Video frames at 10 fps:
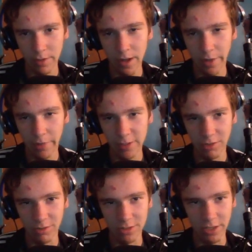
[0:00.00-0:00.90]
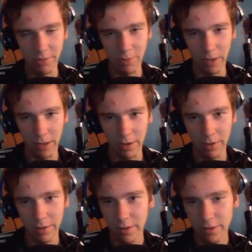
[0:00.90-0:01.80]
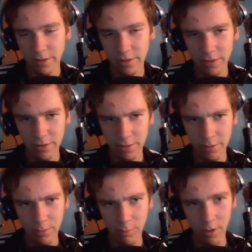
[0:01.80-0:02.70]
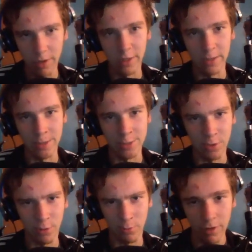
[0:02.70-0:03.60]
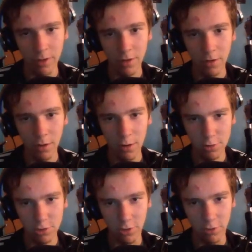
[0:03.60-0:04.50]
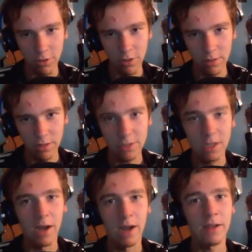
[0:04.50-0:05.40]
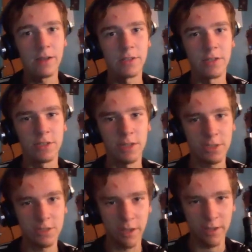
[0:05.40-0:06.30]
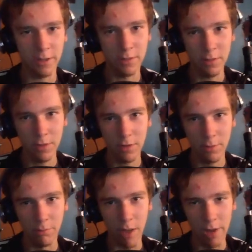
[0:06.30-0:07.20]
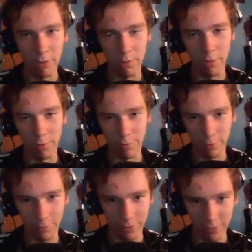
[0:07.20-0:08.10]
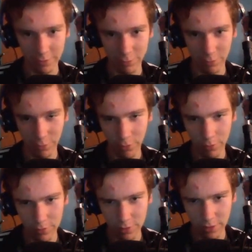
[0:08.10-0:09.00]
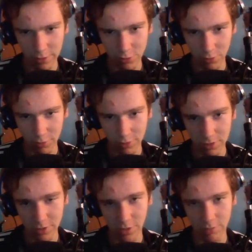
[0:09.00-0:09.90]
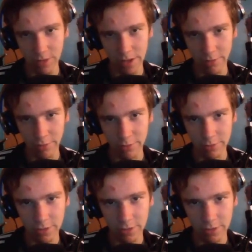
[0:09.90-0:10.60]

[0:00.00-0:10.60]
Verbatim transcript: Now this looks like a pain. We're gonna need this though. Also, this guy is a 16 battery buffer. What this will do is it can store 16 batteries.